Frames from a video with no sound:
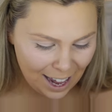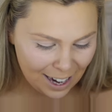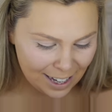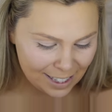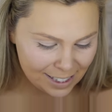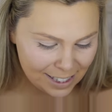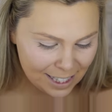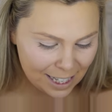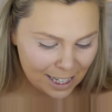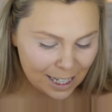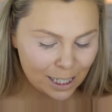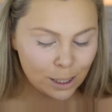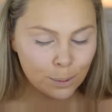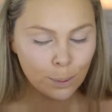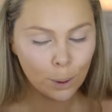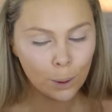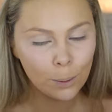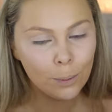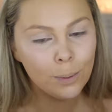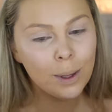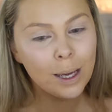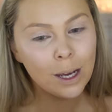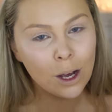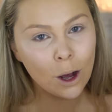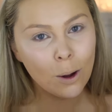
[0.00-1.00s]
I said, it's
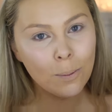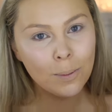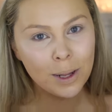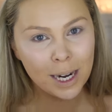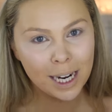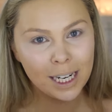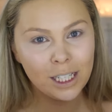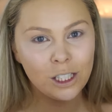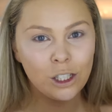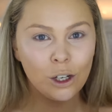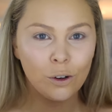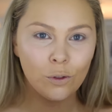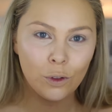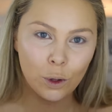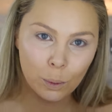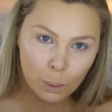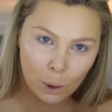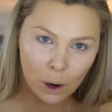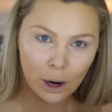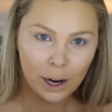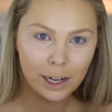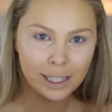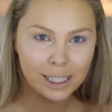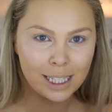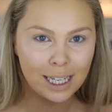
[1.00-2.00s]
probably a combination of the
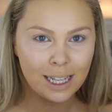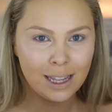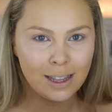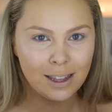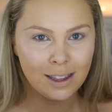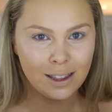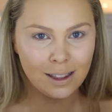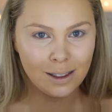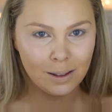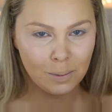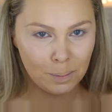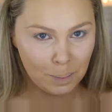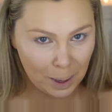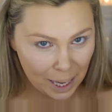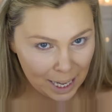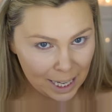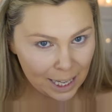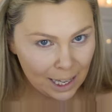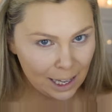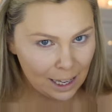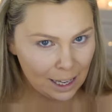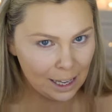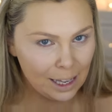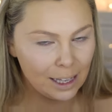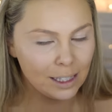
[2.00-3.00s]
product and
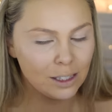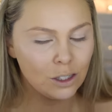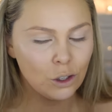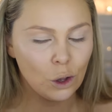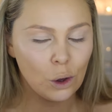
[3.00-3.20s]
baking it.